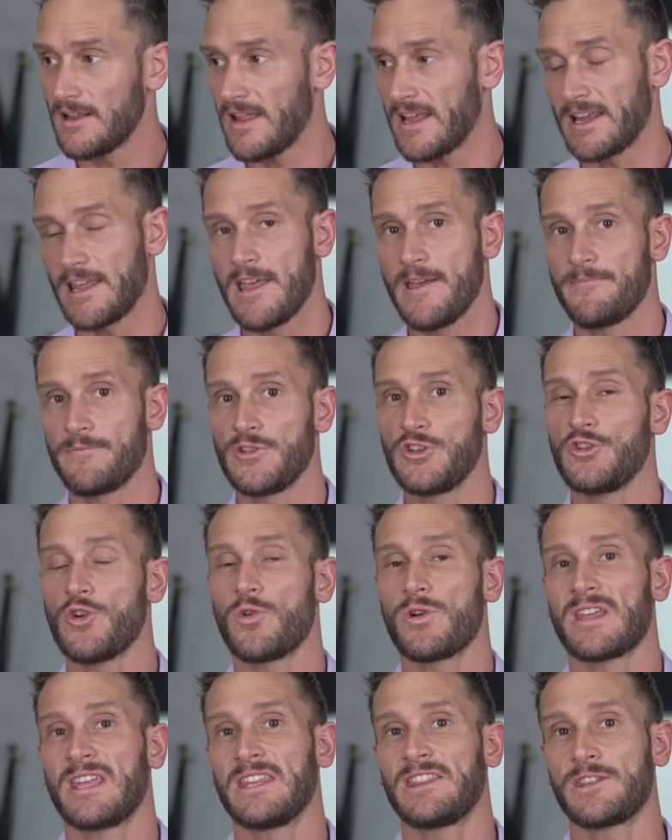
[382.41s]
Like, you
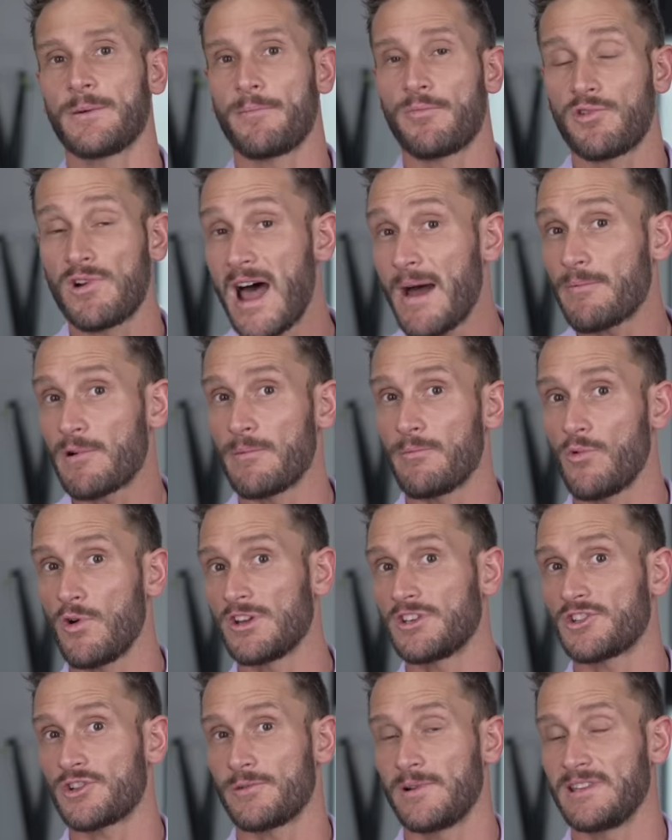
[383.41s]
don't get the proper
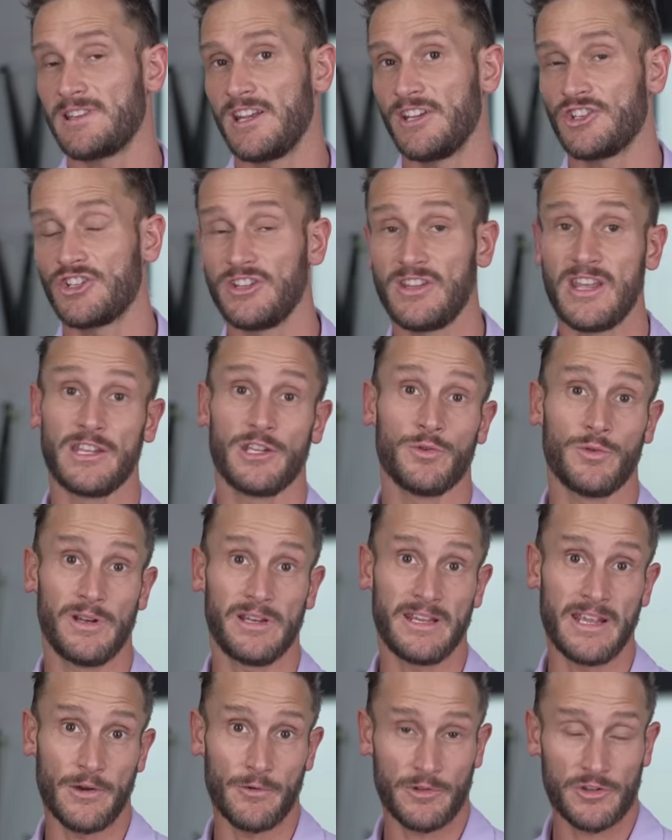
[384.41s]
moisture retention that you
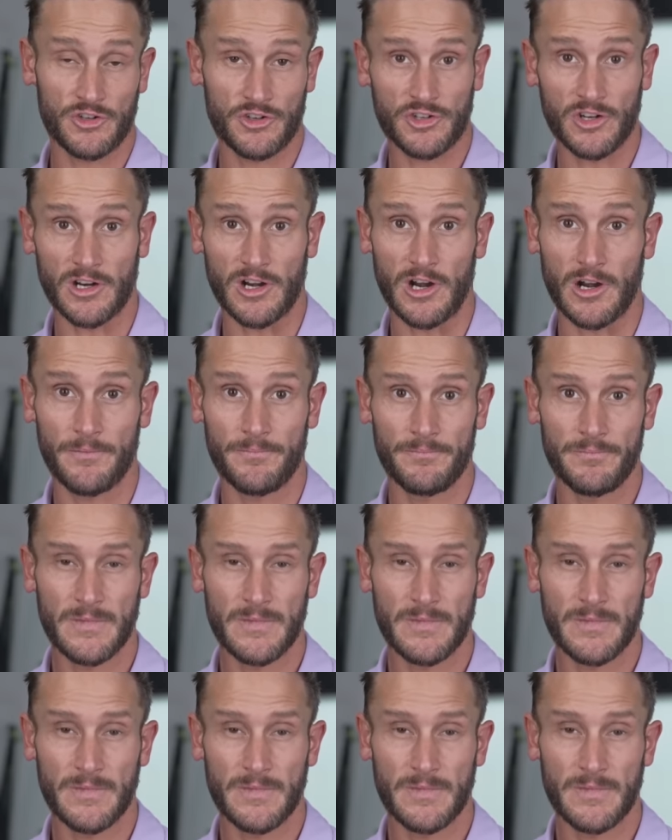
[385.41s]
would get with sugar,